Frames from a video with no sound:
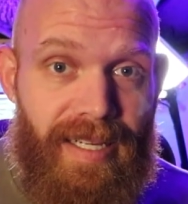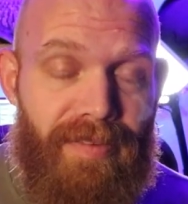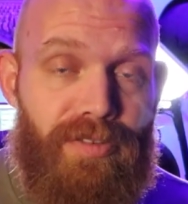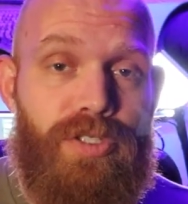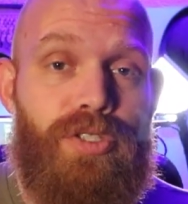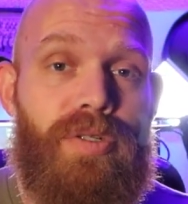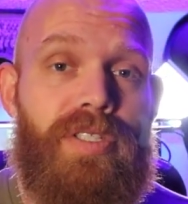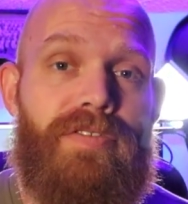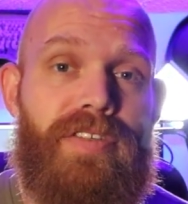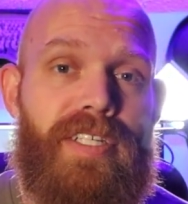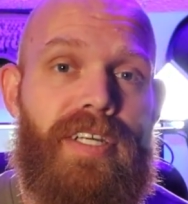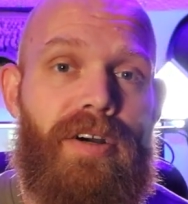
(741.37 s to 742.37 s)
If you enjoyed the
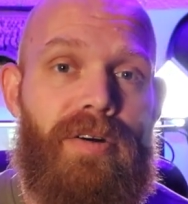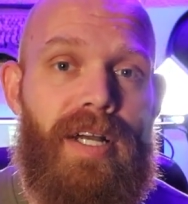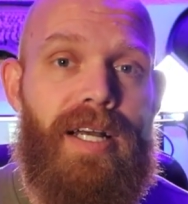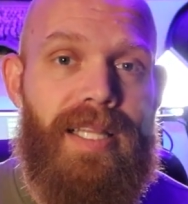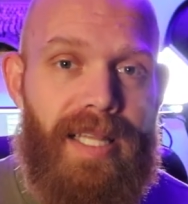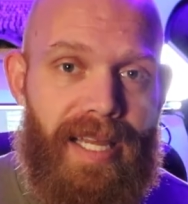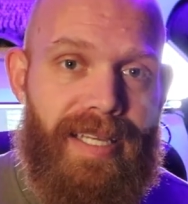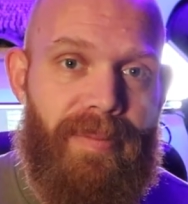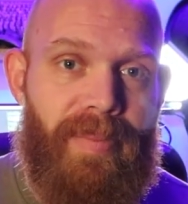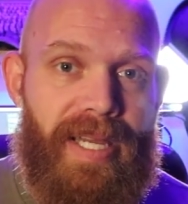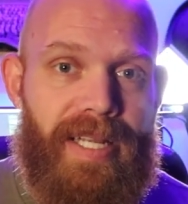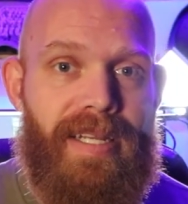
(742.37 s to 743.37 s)
video, like it,
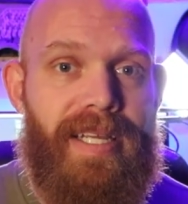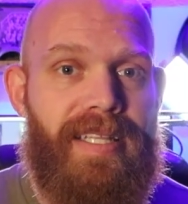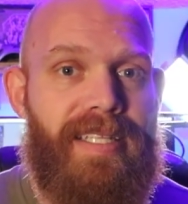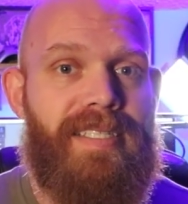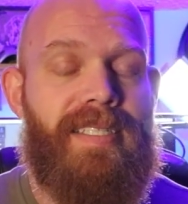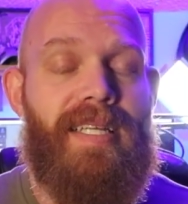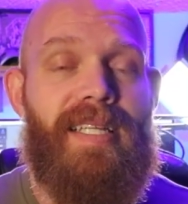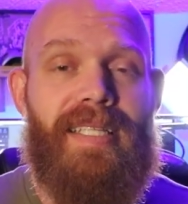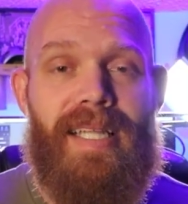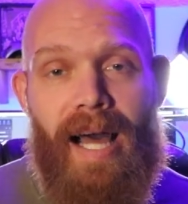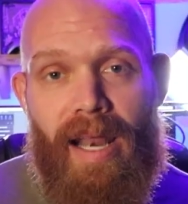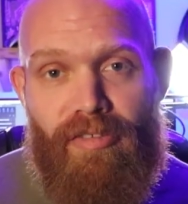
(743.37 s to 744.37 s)
man. This is a
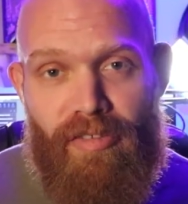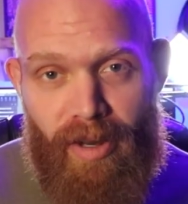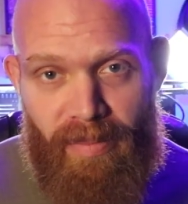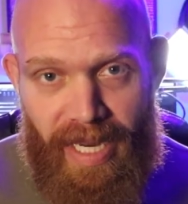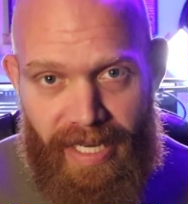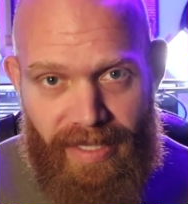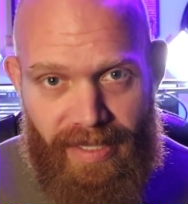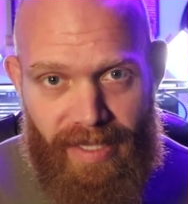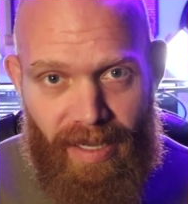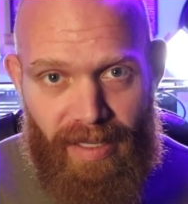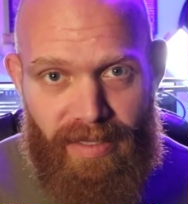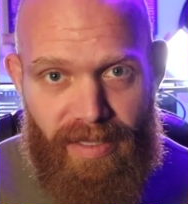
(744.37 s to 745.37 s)
lot of fun making this
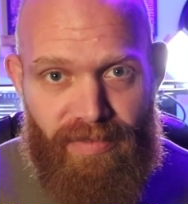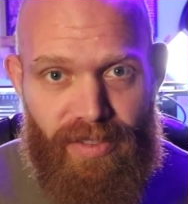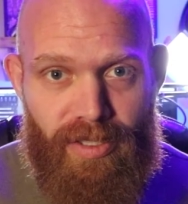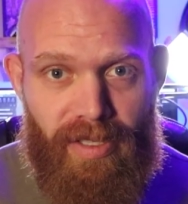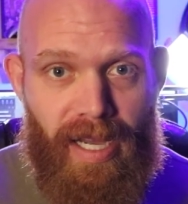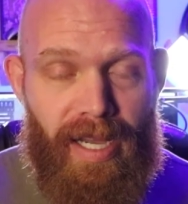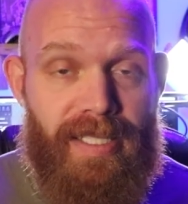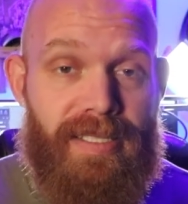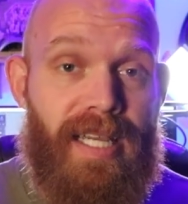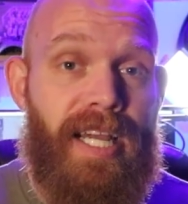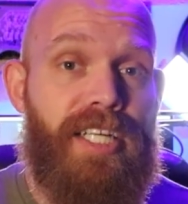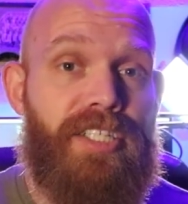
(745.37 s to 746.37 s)
content for you
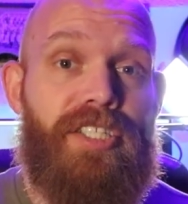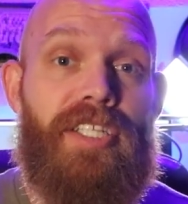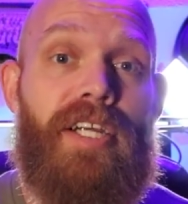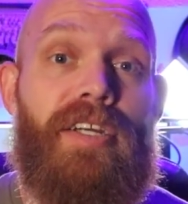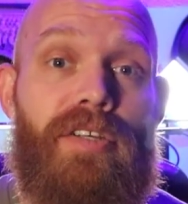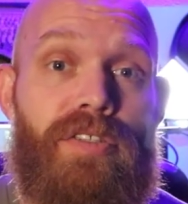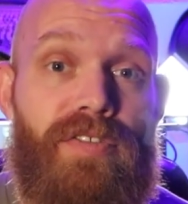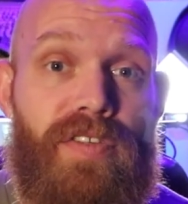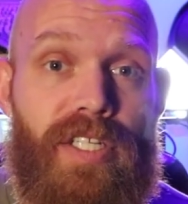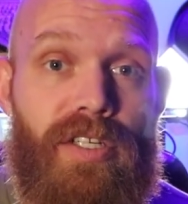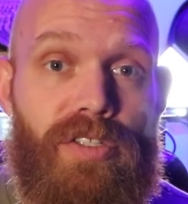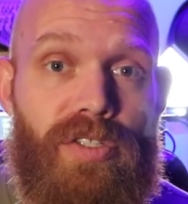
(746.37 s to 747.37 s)
guys. Share those
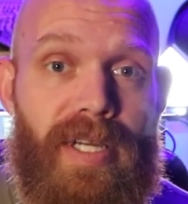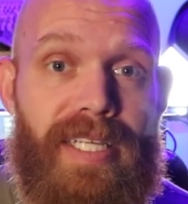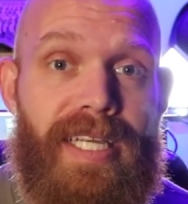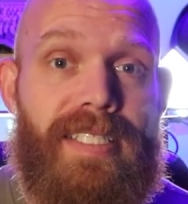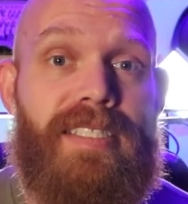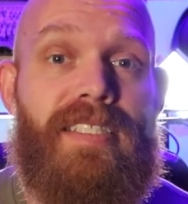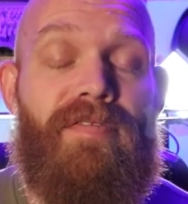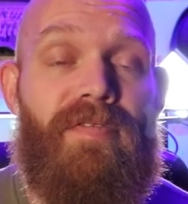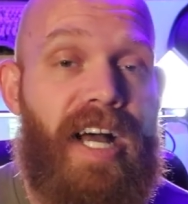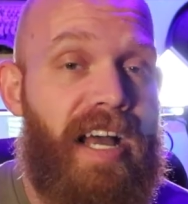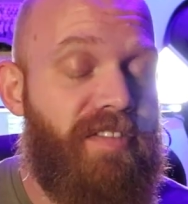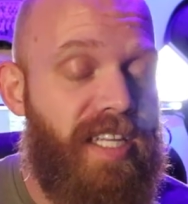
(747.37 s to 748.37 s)
videos so I get just the
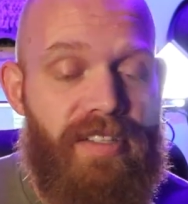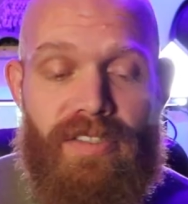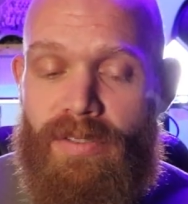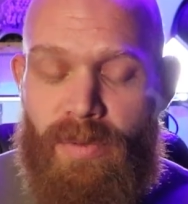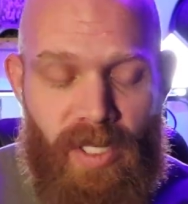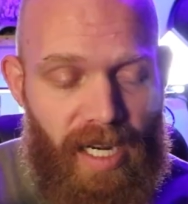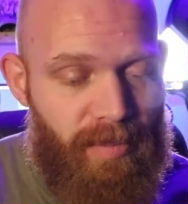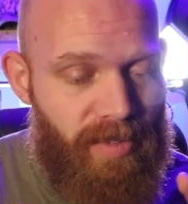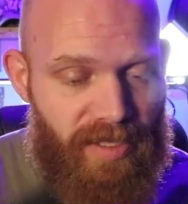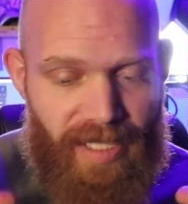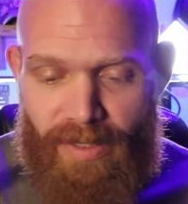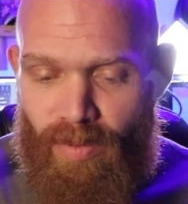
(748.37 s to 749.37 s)
5,000
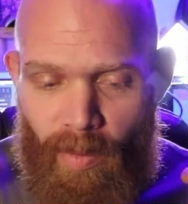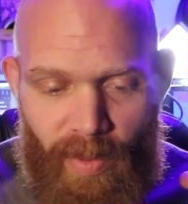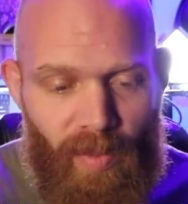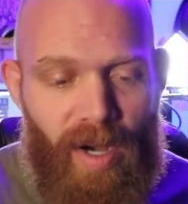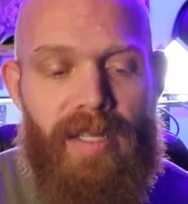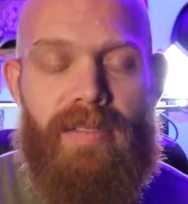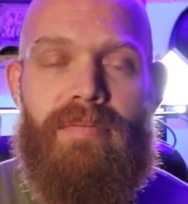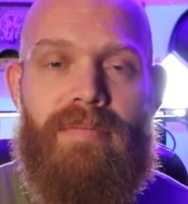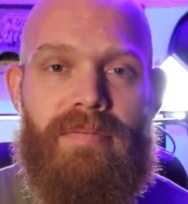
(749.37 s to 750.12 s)
subscribers. That's what we want.